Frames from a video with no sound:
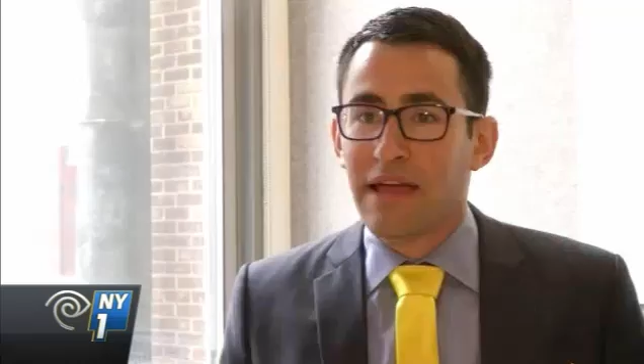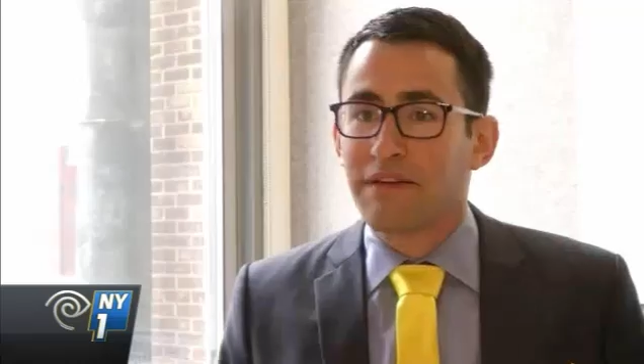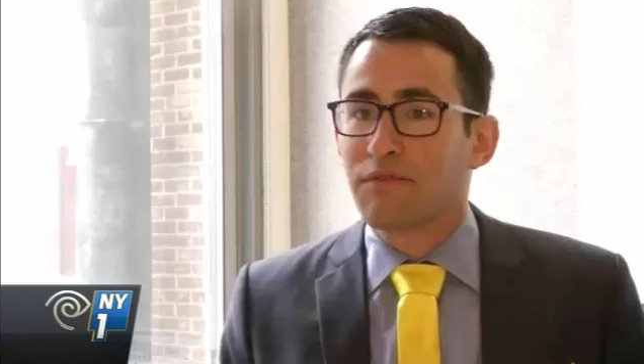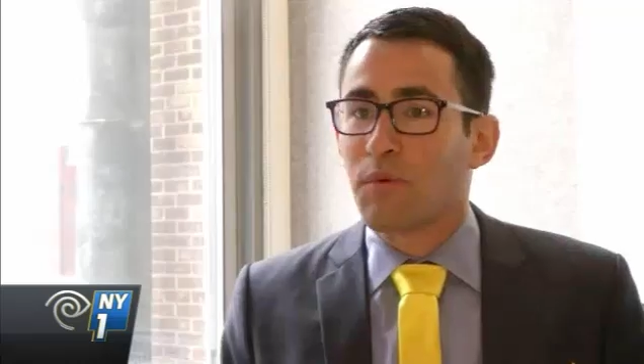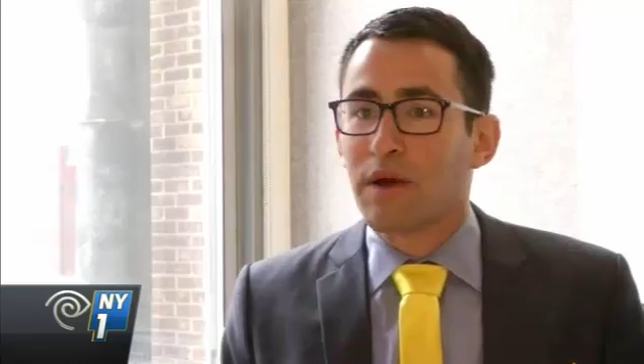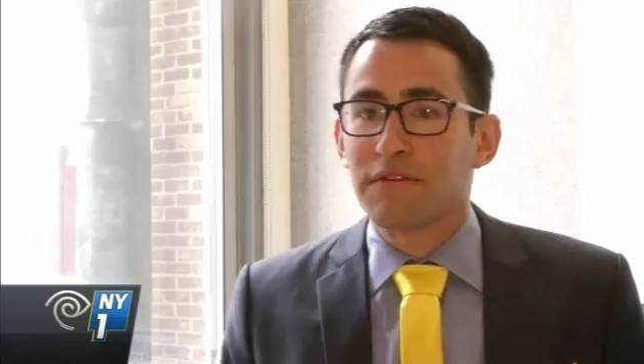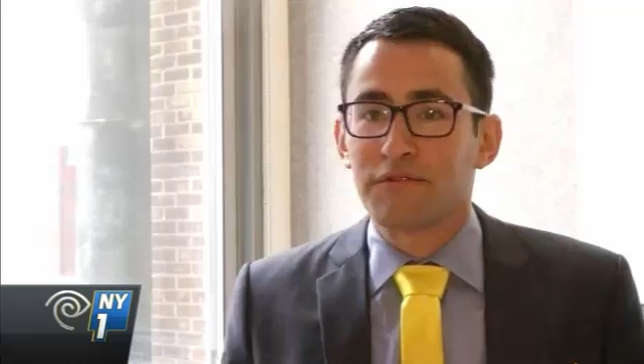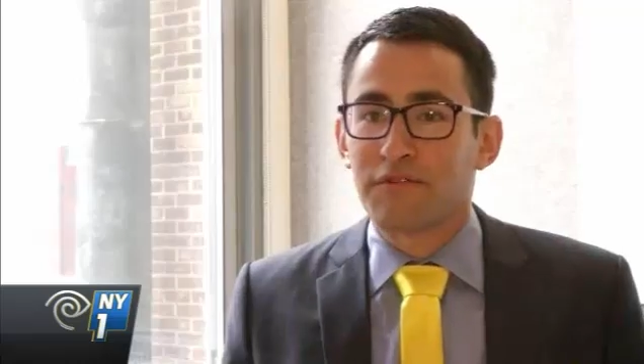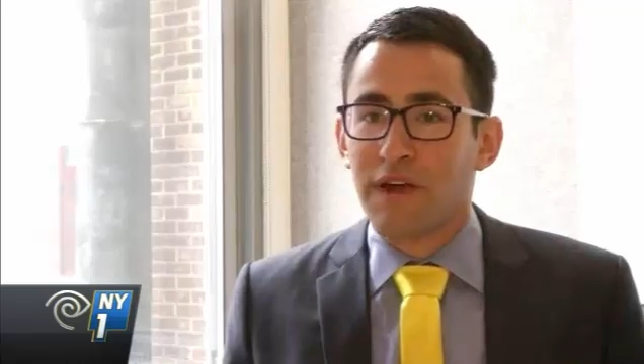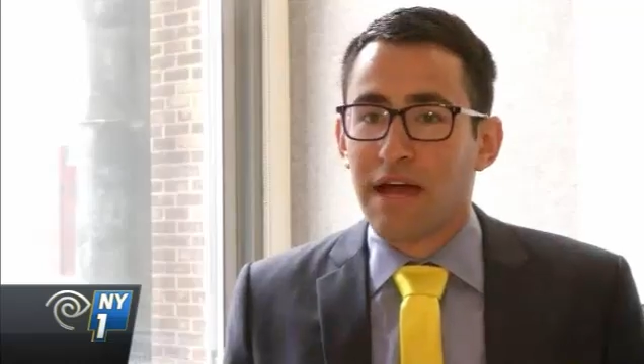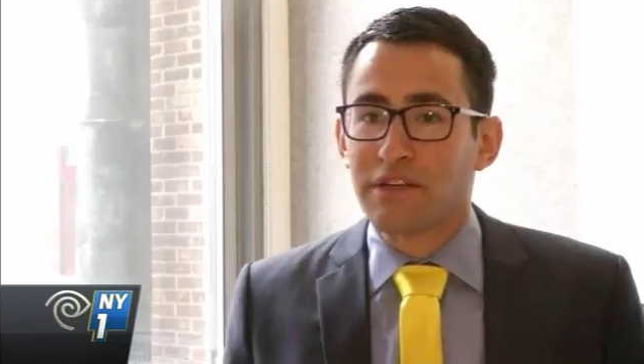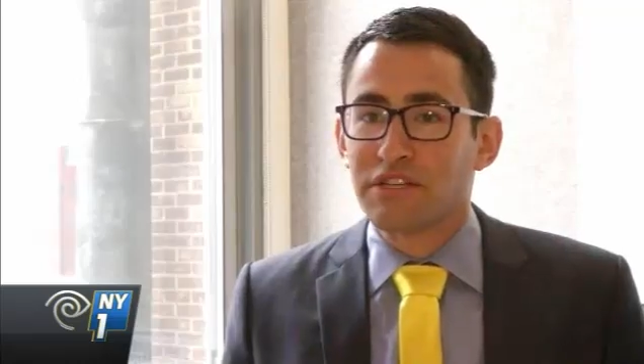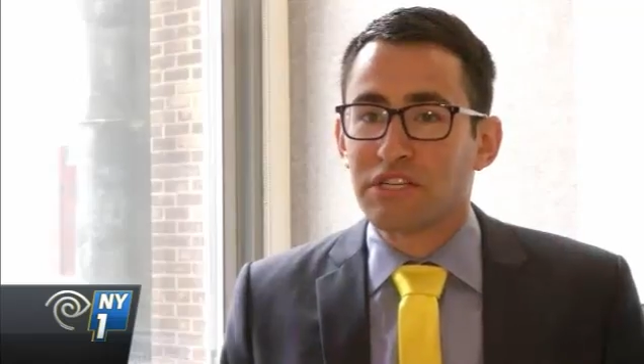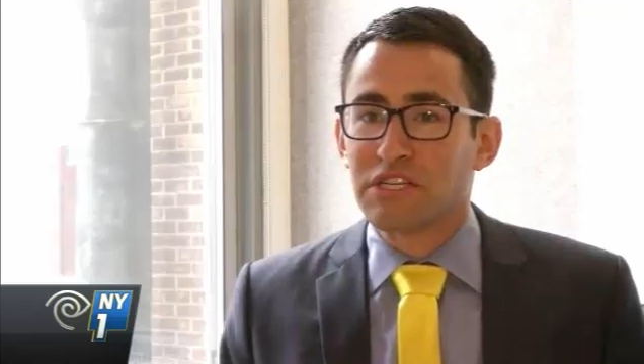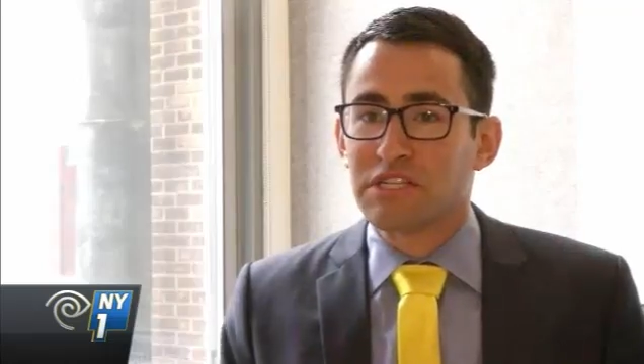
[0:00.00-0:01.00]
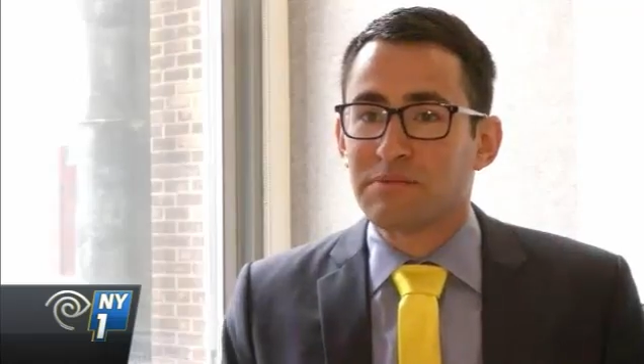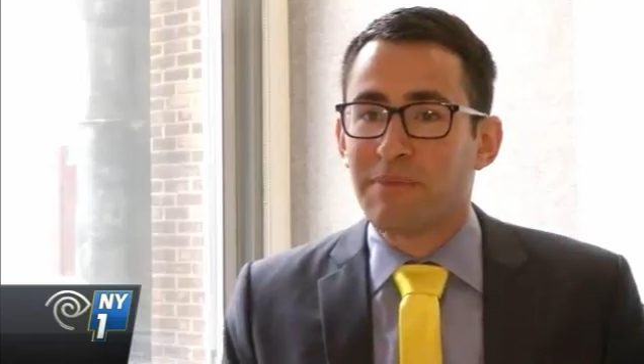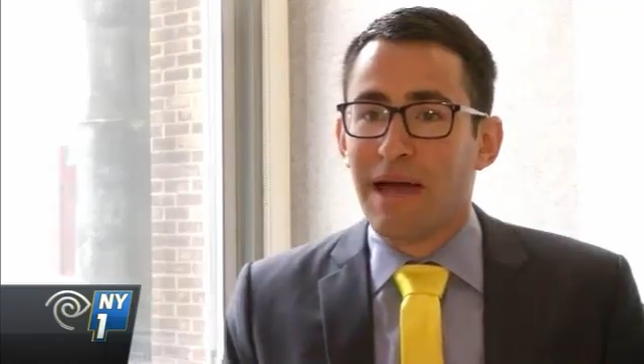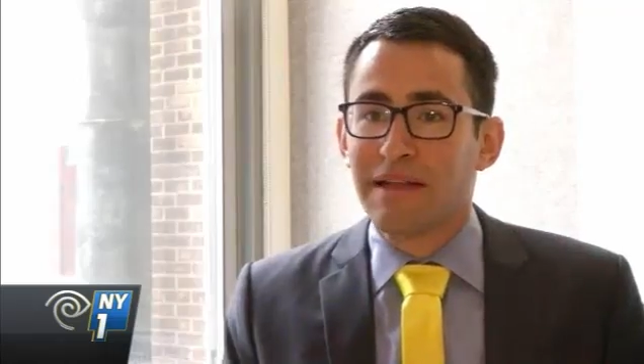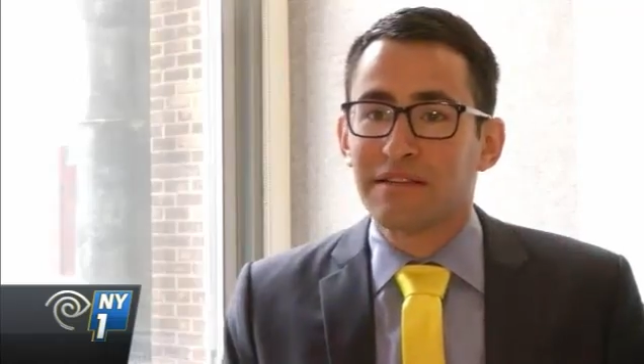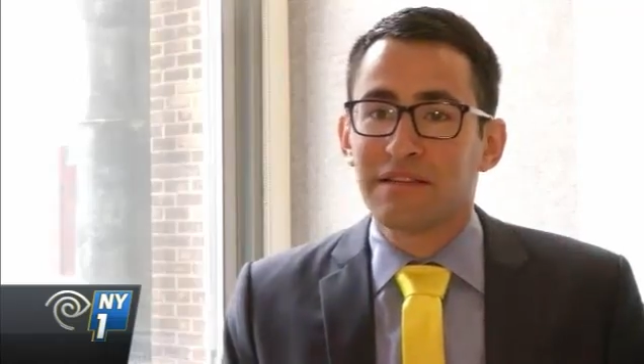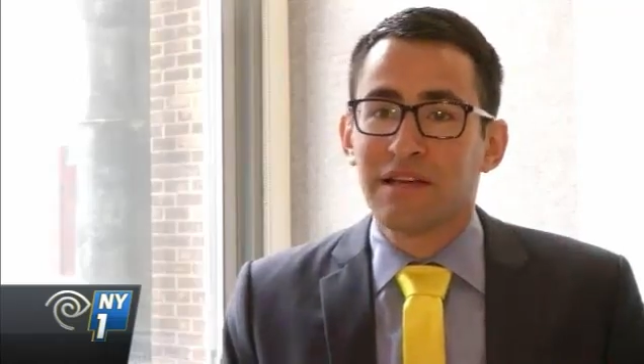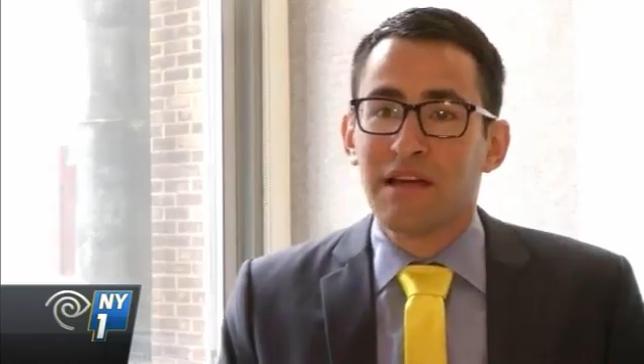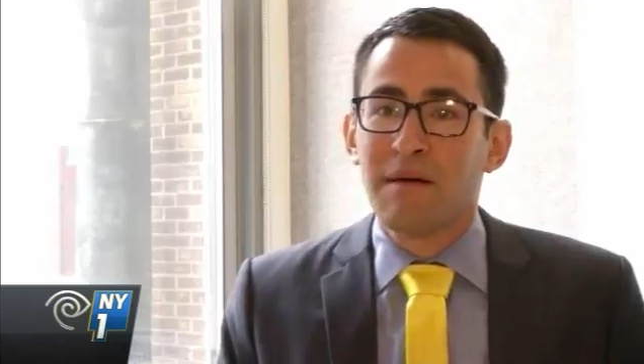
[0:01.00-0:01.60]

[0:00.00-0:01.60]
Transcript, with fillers: I have one friend, she spent